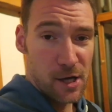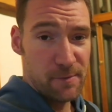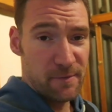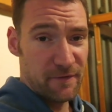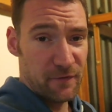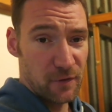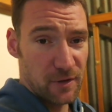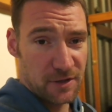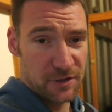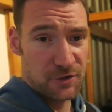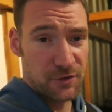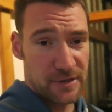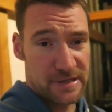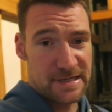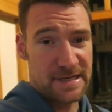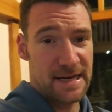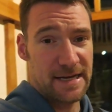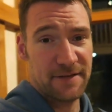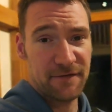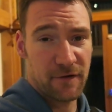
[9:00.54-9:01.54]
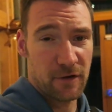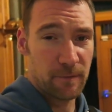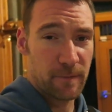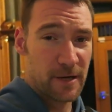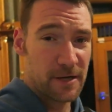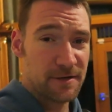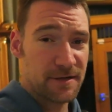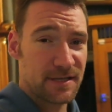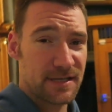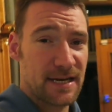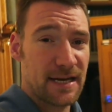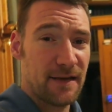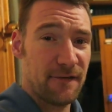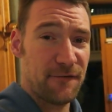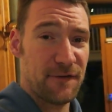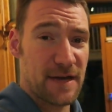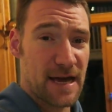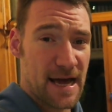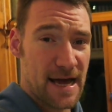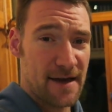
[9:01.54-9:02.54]
I hope you've all enjoyed today's vlog post.
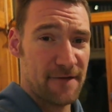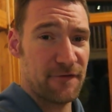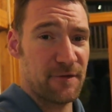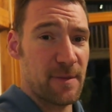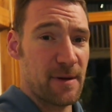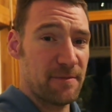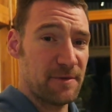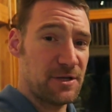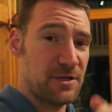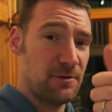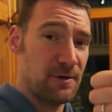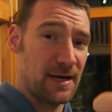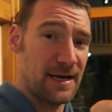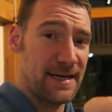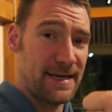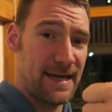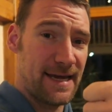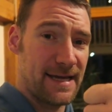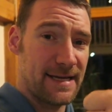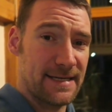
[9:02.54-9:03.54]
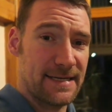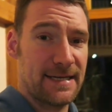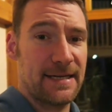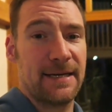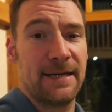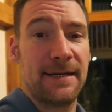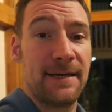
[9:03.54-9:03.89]
If you have, remember to like it,